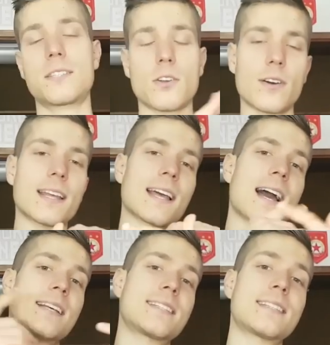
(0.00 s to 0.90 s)
So okay
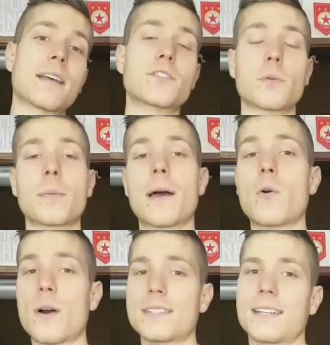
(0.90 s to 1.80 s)
guys, thanks for stopping by
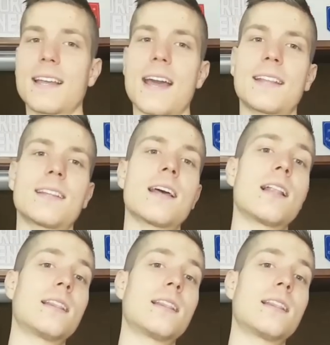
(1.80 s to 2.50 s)
once again.